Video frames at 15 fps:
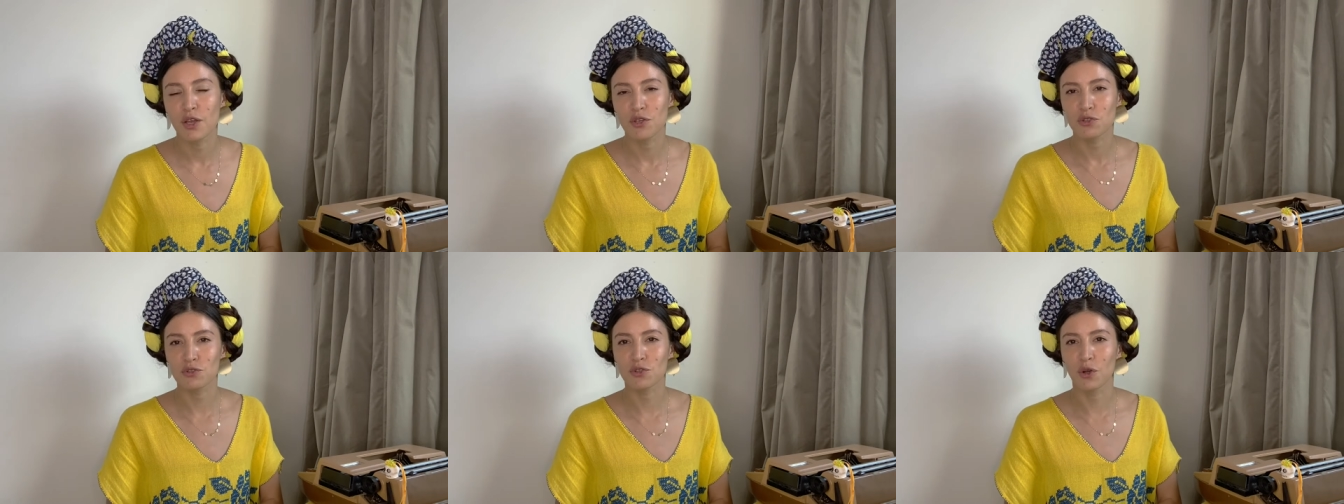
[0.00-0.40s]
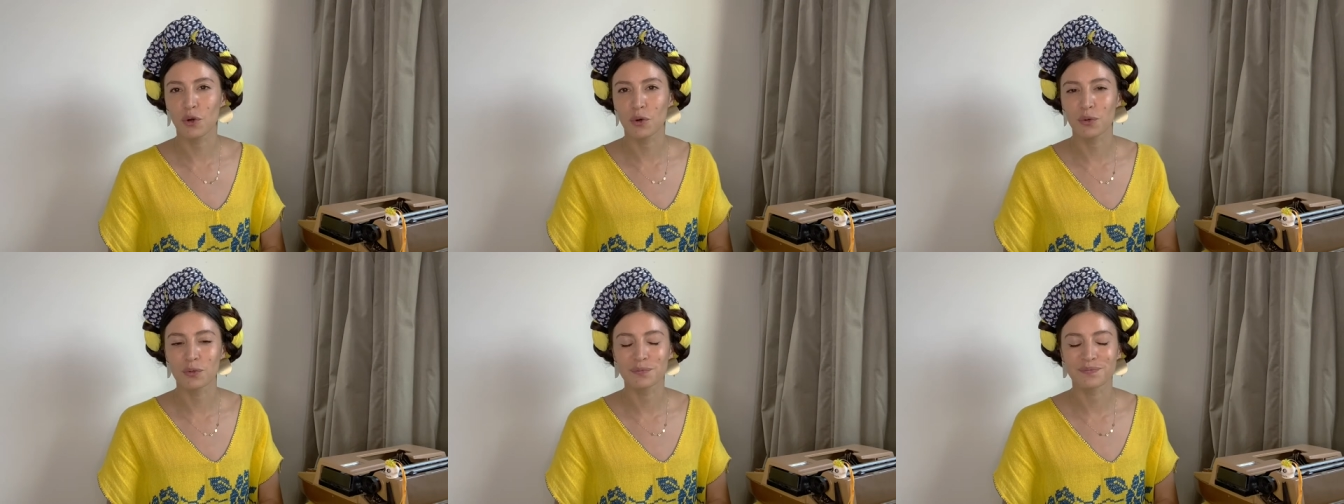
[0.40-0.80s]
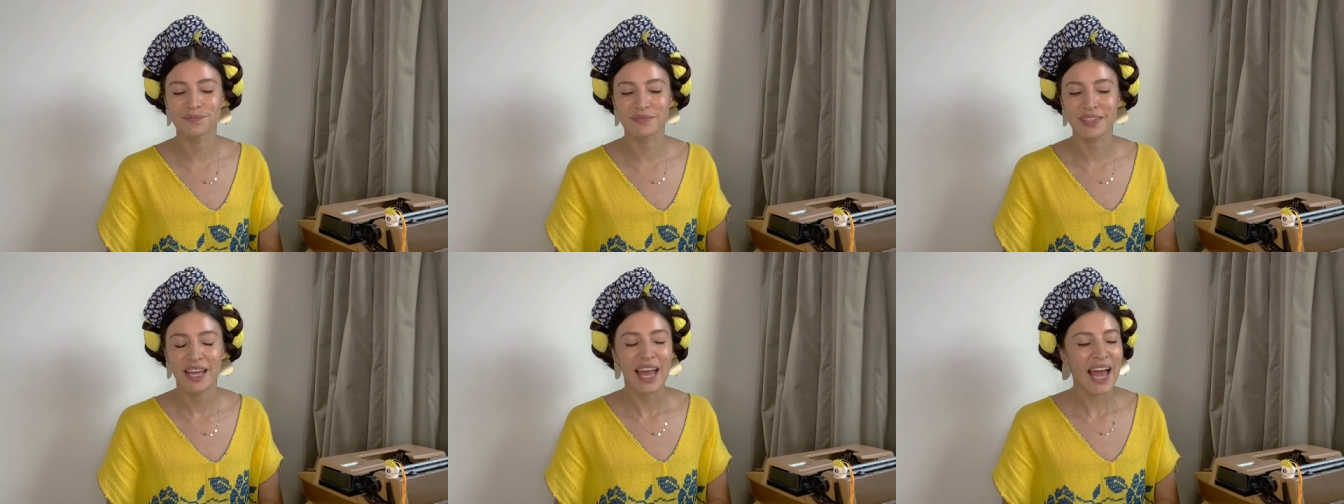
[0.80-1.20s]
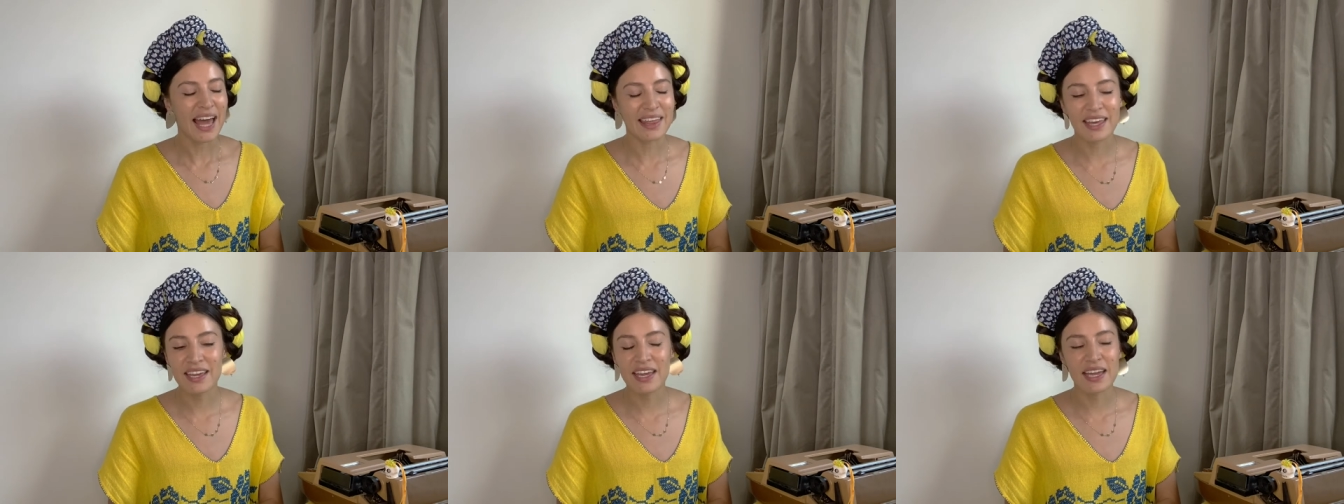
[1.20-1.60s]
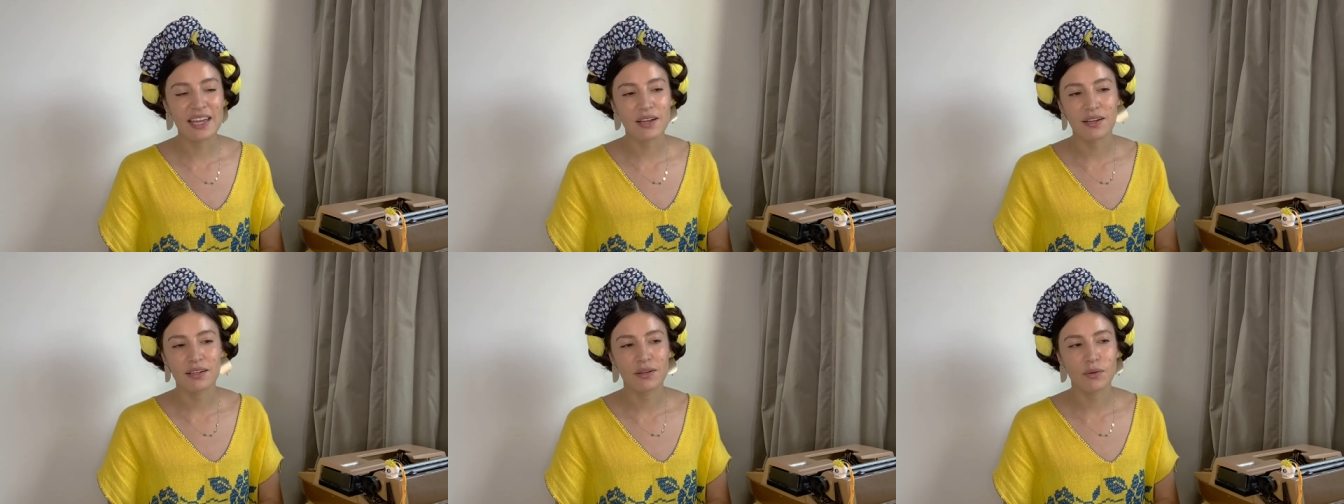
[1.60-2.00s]
So I think
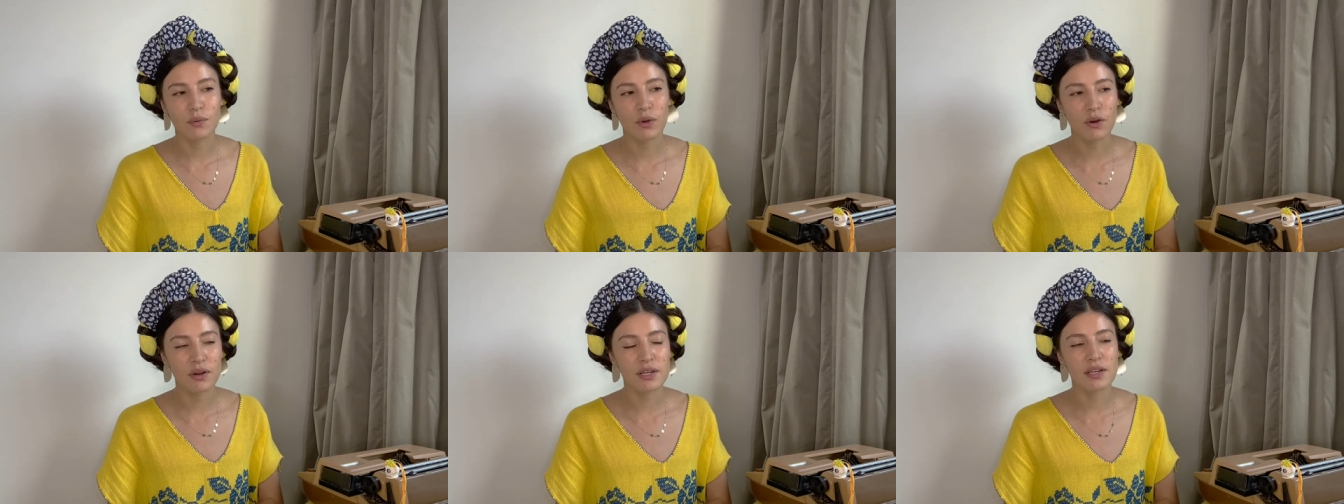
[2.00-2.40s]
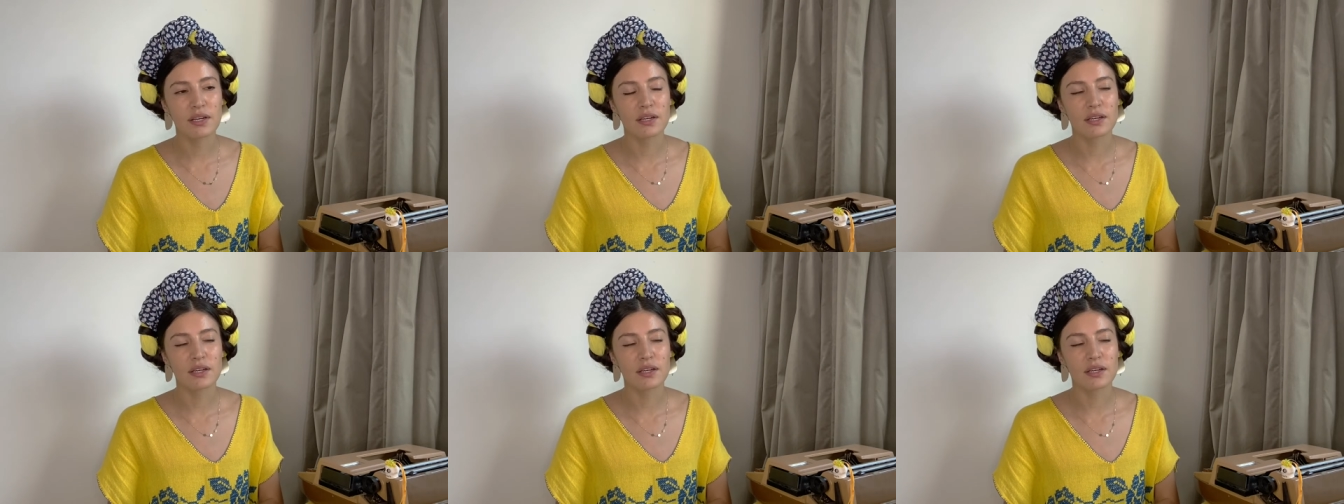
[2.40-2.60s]
we're